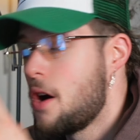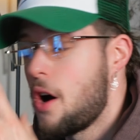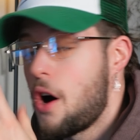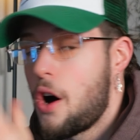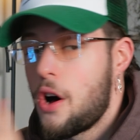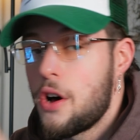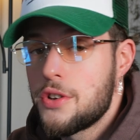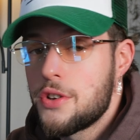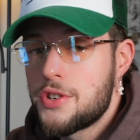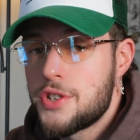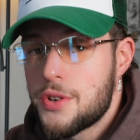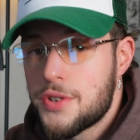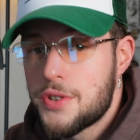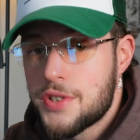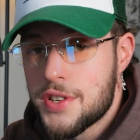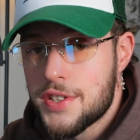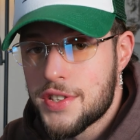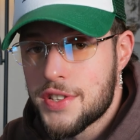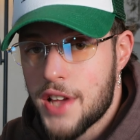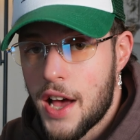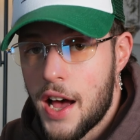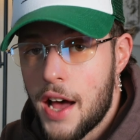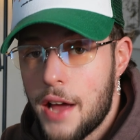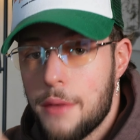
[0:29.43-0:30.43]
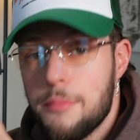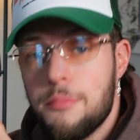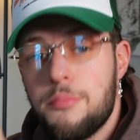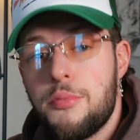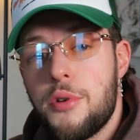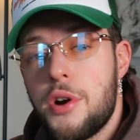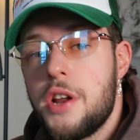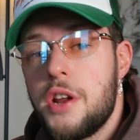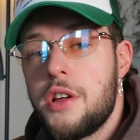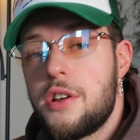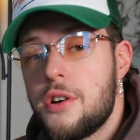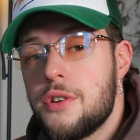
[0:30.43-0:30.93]
All jokes aside,
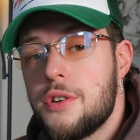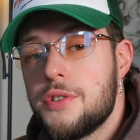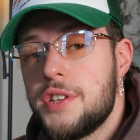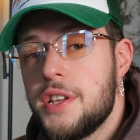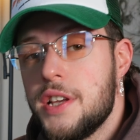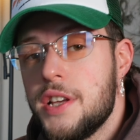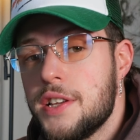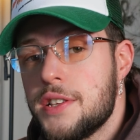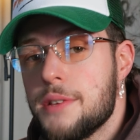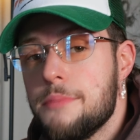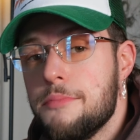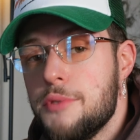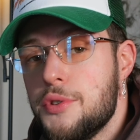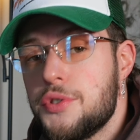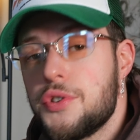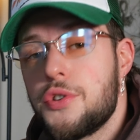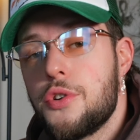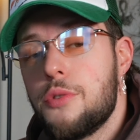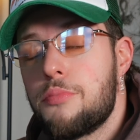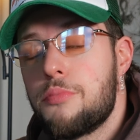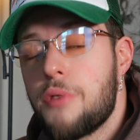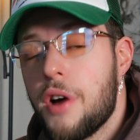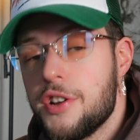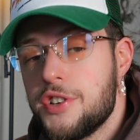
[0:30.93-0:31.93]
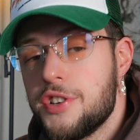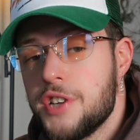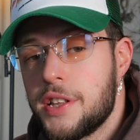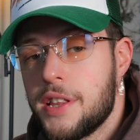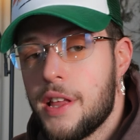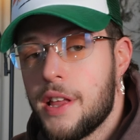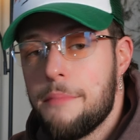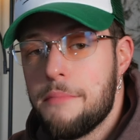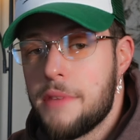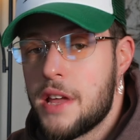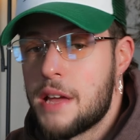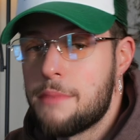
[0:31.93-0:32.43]
Pretty Cozy is a musical project
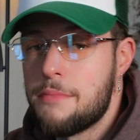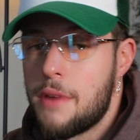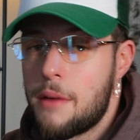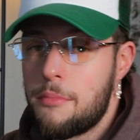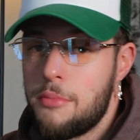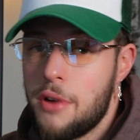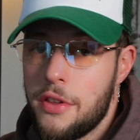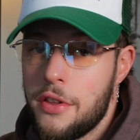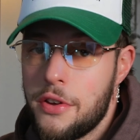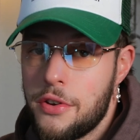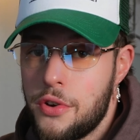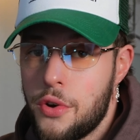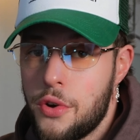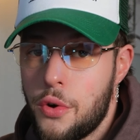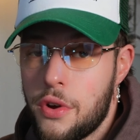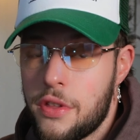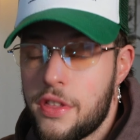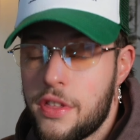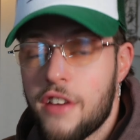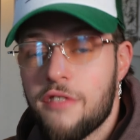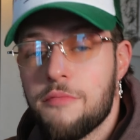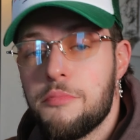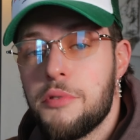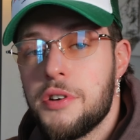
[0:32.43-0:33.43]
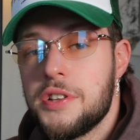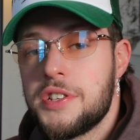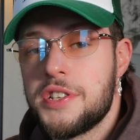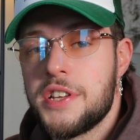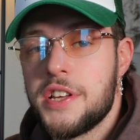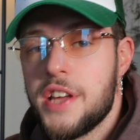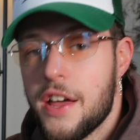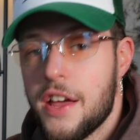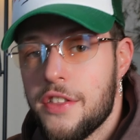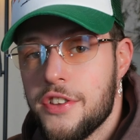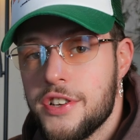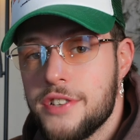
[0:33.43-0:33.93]
that me and my brother North have put
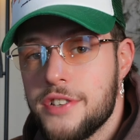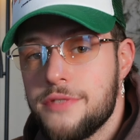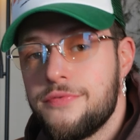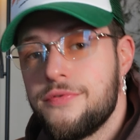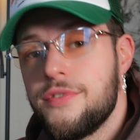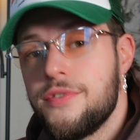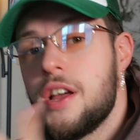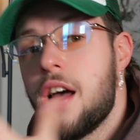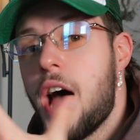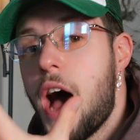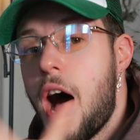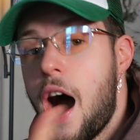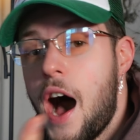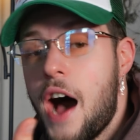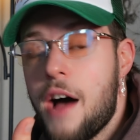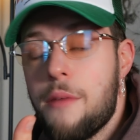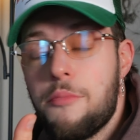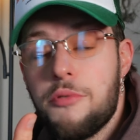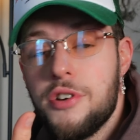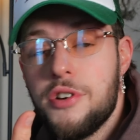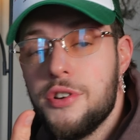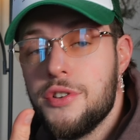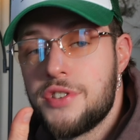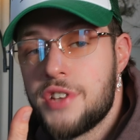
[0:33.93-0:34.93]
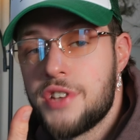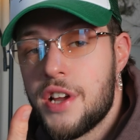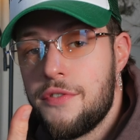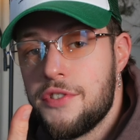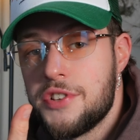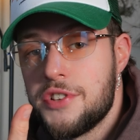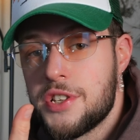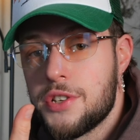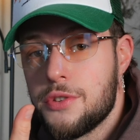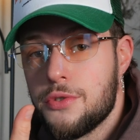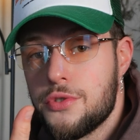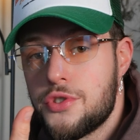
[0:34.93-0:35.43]
together. I produced every
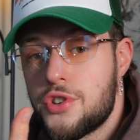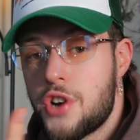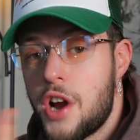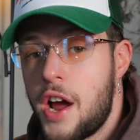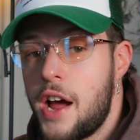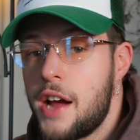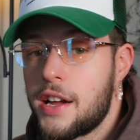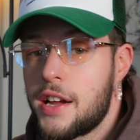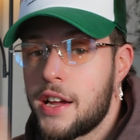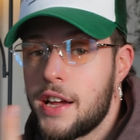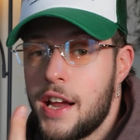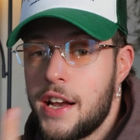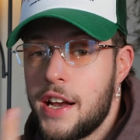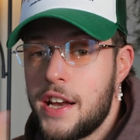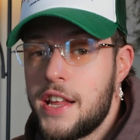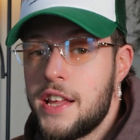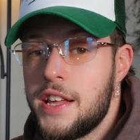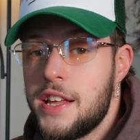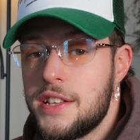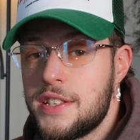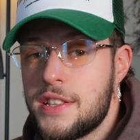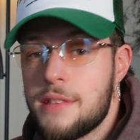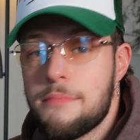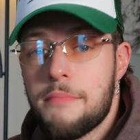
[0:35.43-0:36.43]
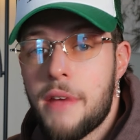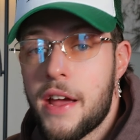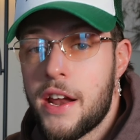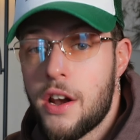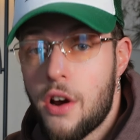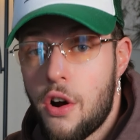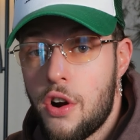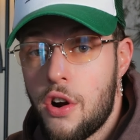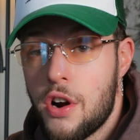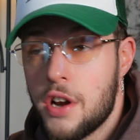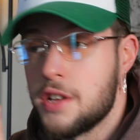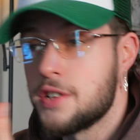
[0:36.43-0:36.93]
single track, and he is the main
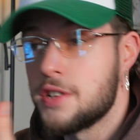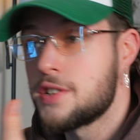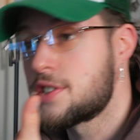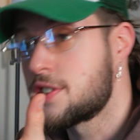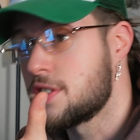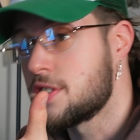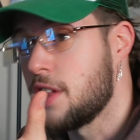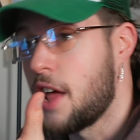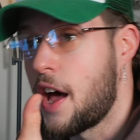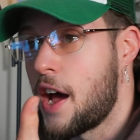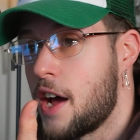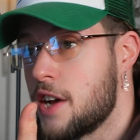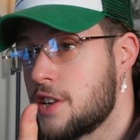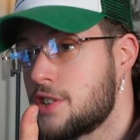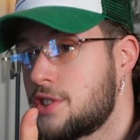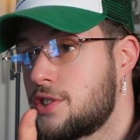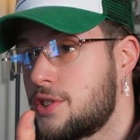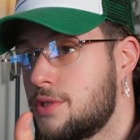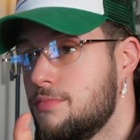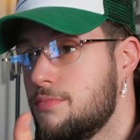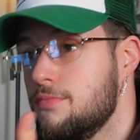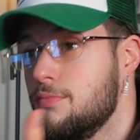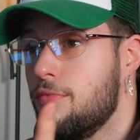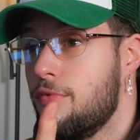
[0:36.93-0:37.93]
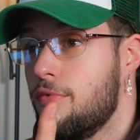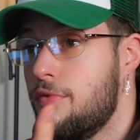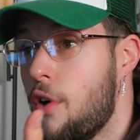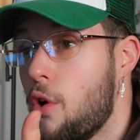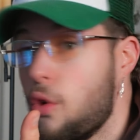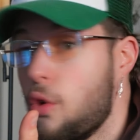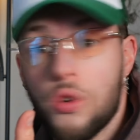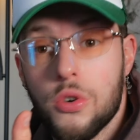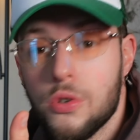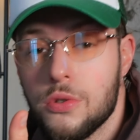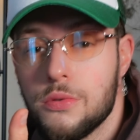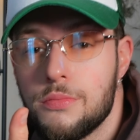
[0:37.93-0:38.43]
artist slash
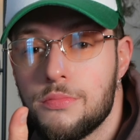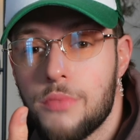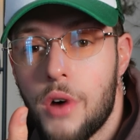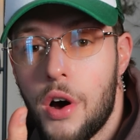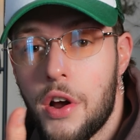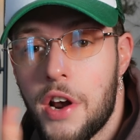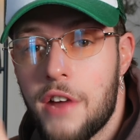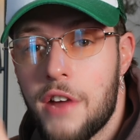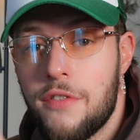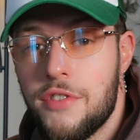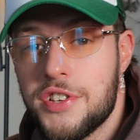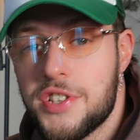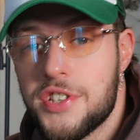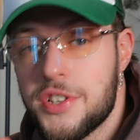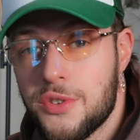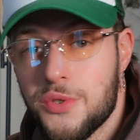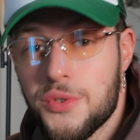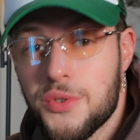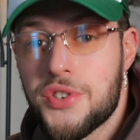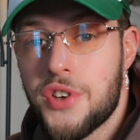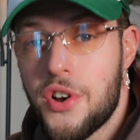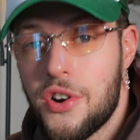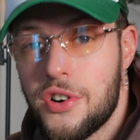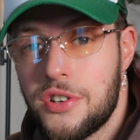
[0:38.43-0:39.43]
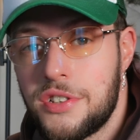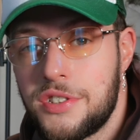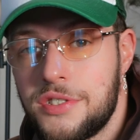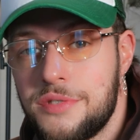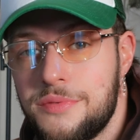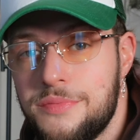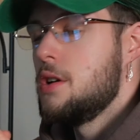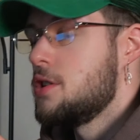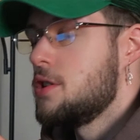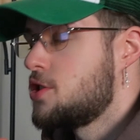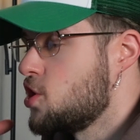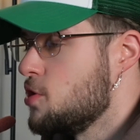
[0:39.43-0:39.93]
vocal on every single song.
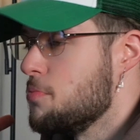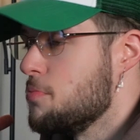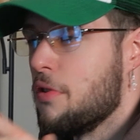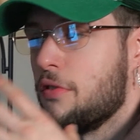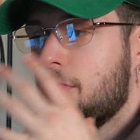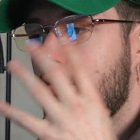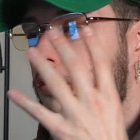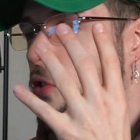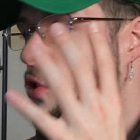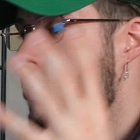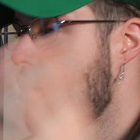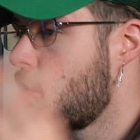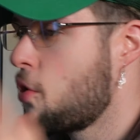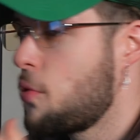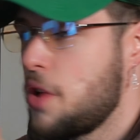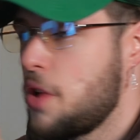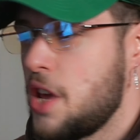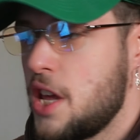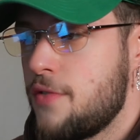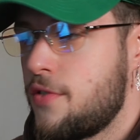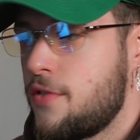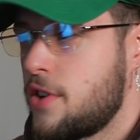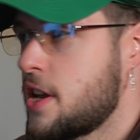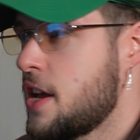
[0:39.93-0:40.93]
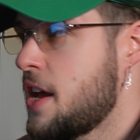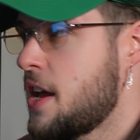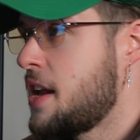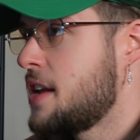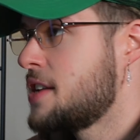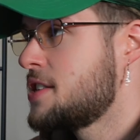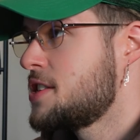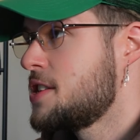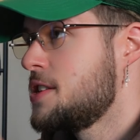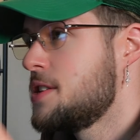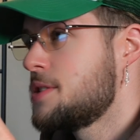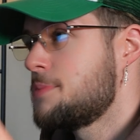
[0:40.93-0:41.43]
So before we even get
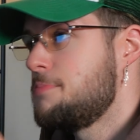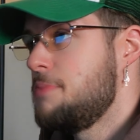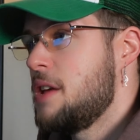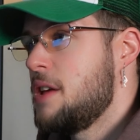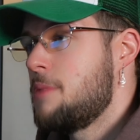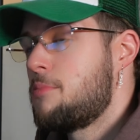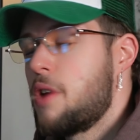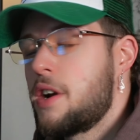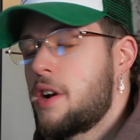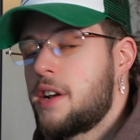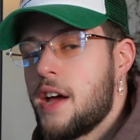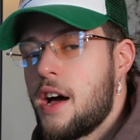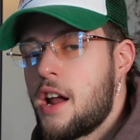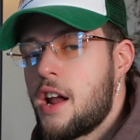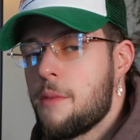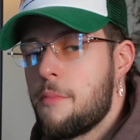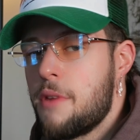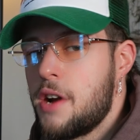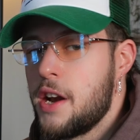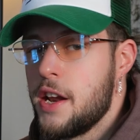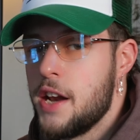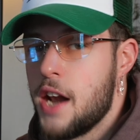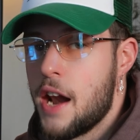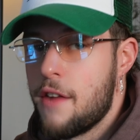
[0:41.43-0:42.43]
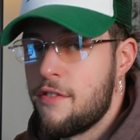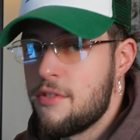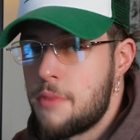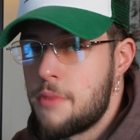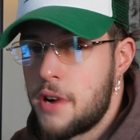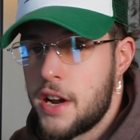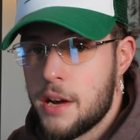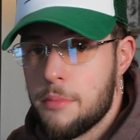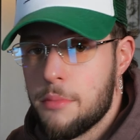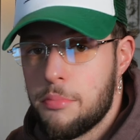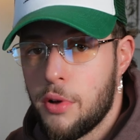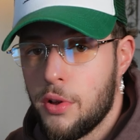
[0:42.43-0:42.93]
into this beat breakdown, I'm gonna need
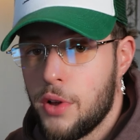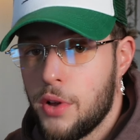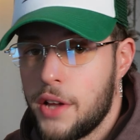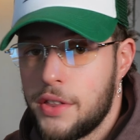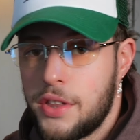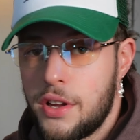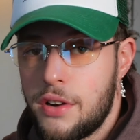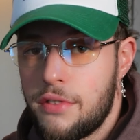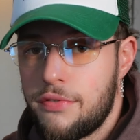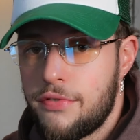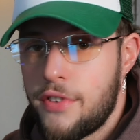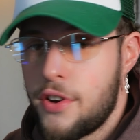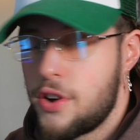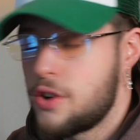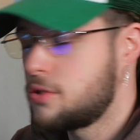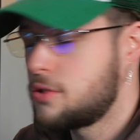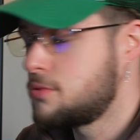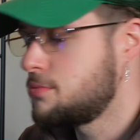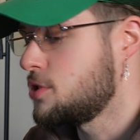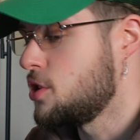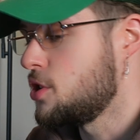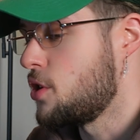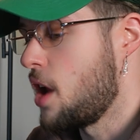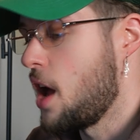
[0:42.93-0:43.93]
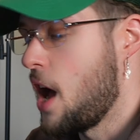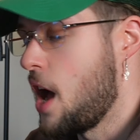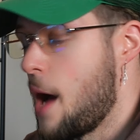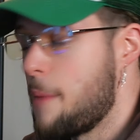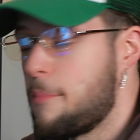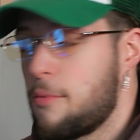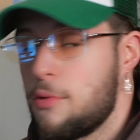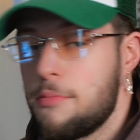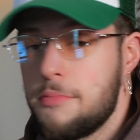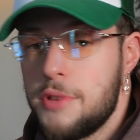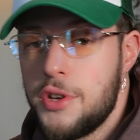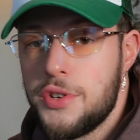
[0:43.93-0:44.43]
everybody to pull out their phone, go to
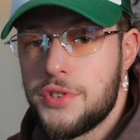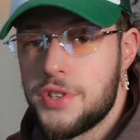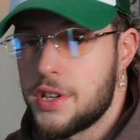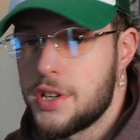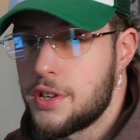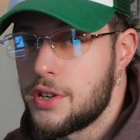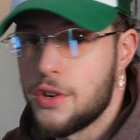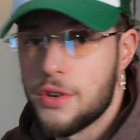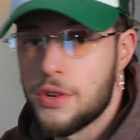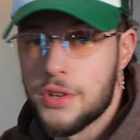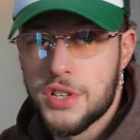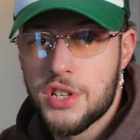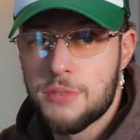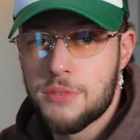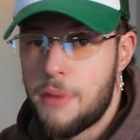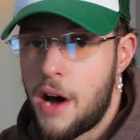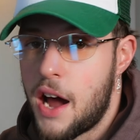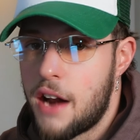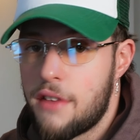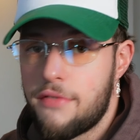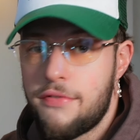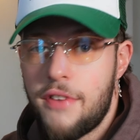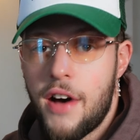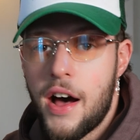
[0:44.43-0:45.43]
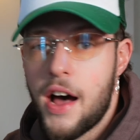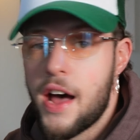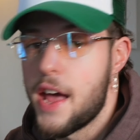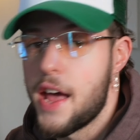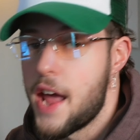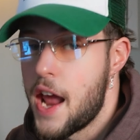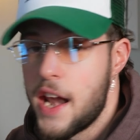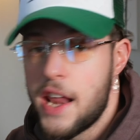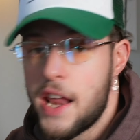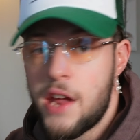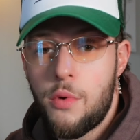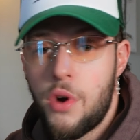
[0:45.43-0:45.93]
Apple Music, go to Spotify,
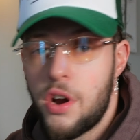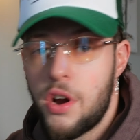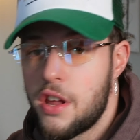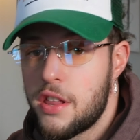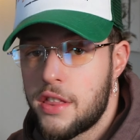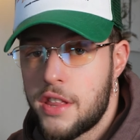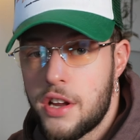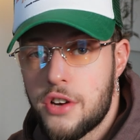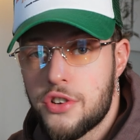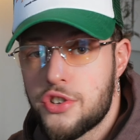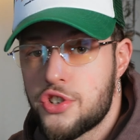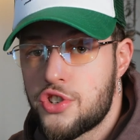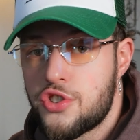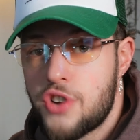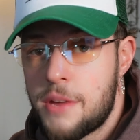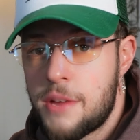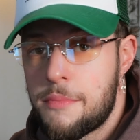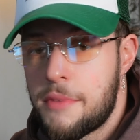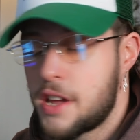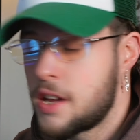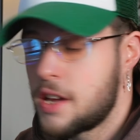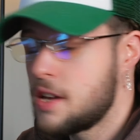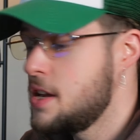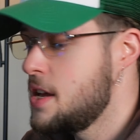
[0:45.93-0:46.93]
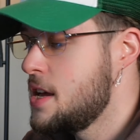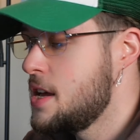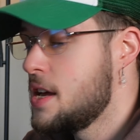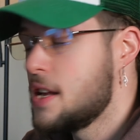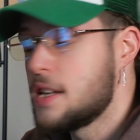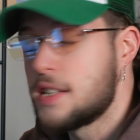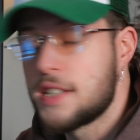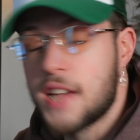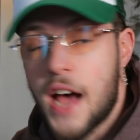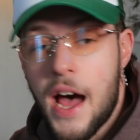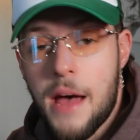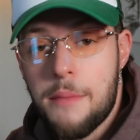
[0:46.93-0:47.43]
anywhere that they're streaming,
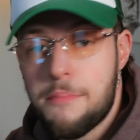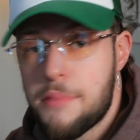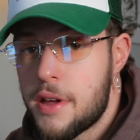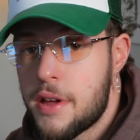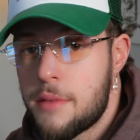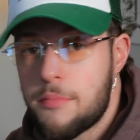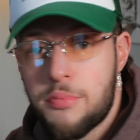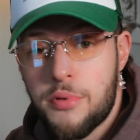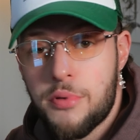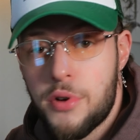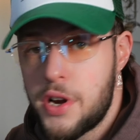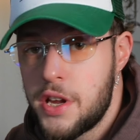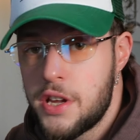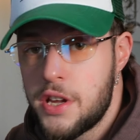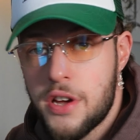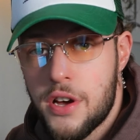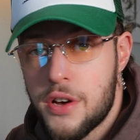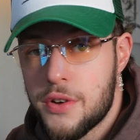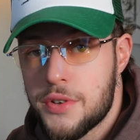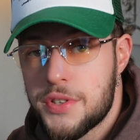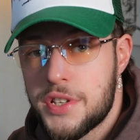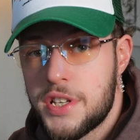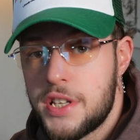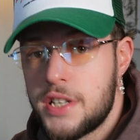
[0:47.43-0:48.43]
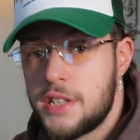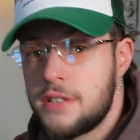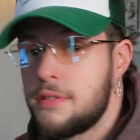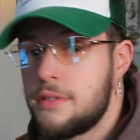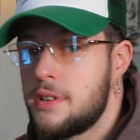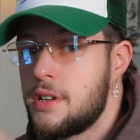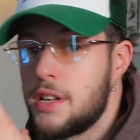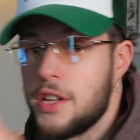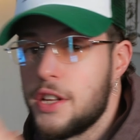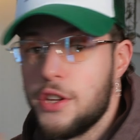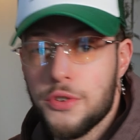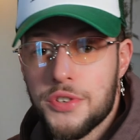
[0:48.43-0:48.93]
type in Pretty Cozy.
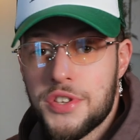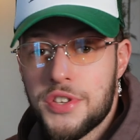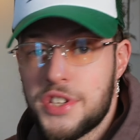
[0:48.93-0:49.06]
You'll